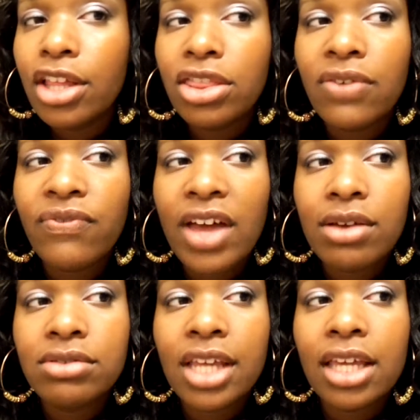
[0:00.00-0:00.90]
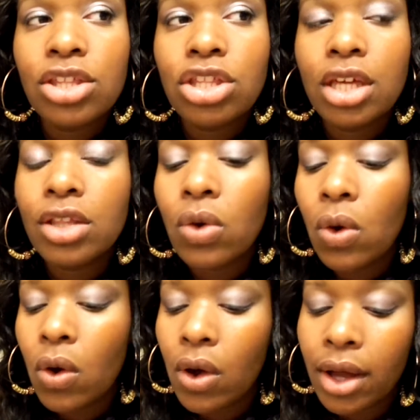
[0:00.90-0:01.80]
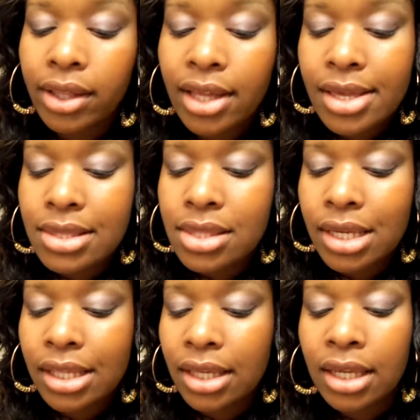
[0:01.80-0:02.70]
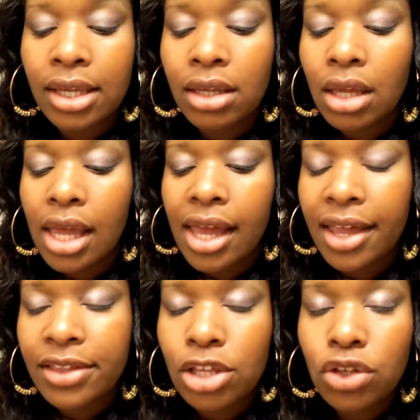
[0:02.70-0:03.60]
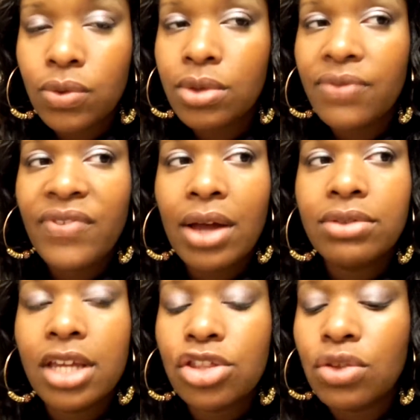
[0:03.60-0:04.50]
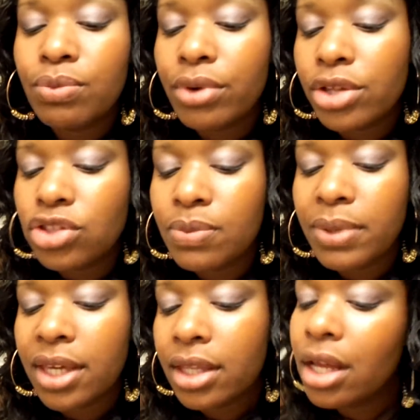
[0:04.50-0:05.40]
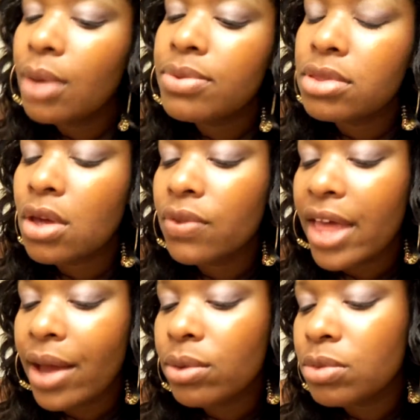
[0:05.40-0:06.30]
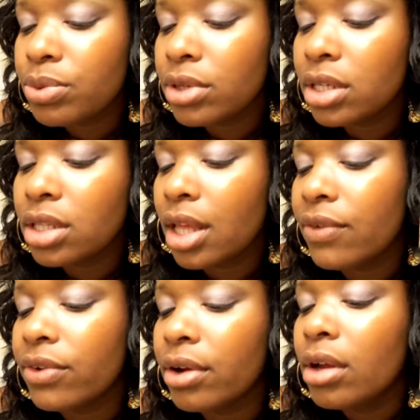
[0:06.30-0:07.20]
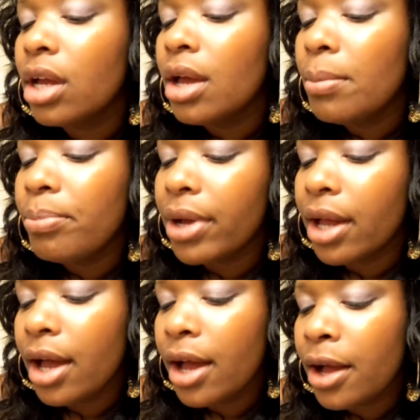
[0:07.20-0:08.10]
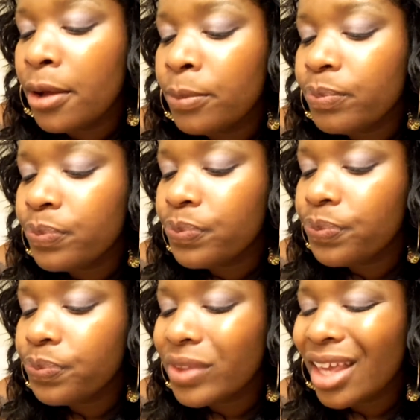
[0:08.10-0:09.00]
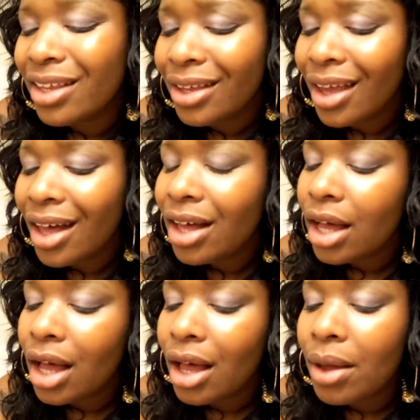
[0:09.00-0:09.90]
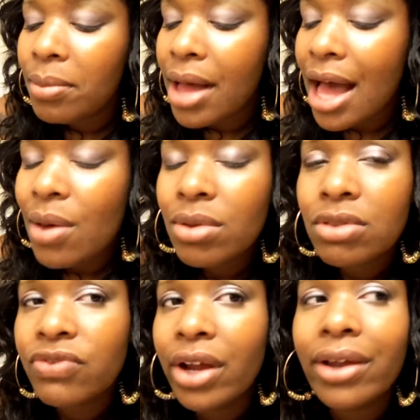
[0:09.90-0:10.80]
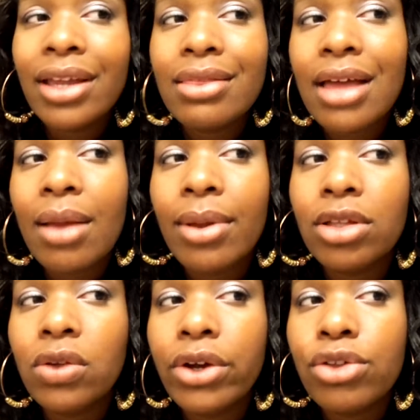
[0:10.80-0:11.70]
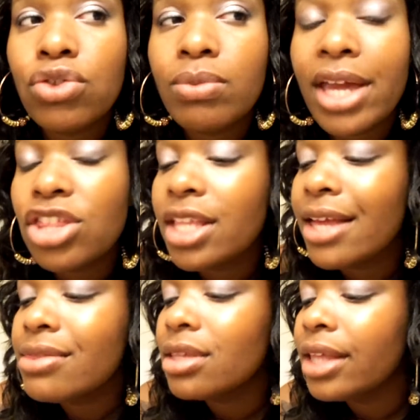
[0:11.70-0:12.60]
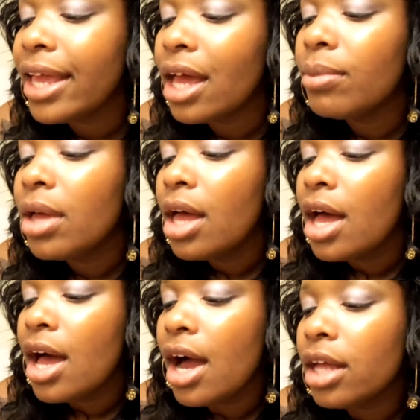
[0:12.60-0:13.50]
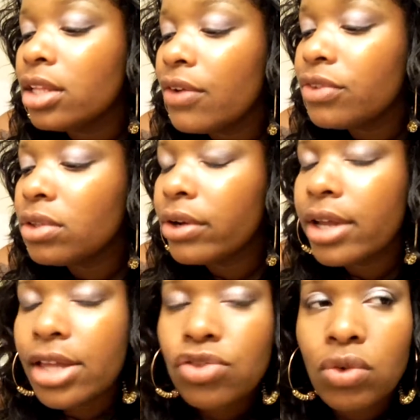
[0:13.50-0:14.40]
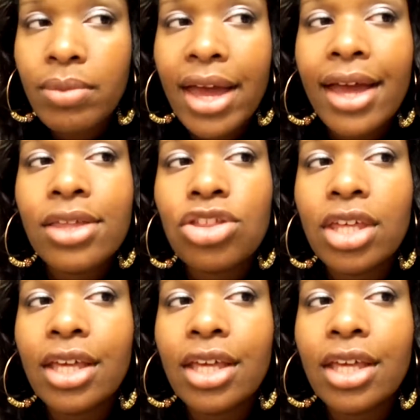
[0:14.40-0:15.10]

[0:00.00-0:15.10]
the foundation on a CD and then use the foundation brush to pick it up. So that was pretty clever. But I was very excited about the L'Oreal True Match, and I still am. I love the L'Oreal True Match.